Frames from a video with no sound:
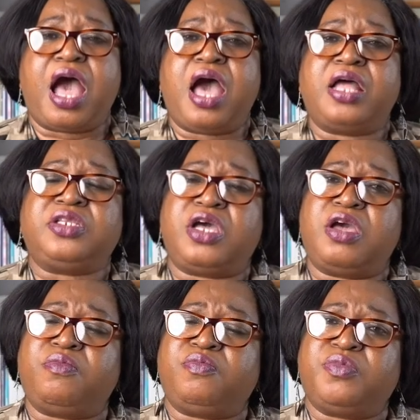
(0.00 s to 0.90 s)

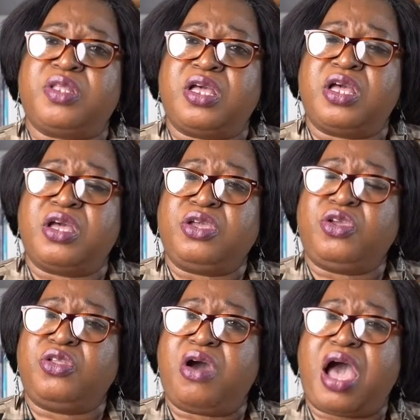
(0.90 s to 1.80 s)
And,
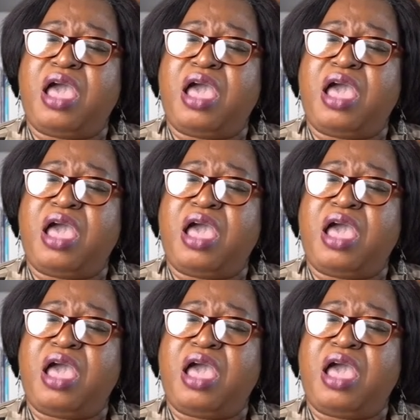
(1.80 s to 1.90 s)
you know,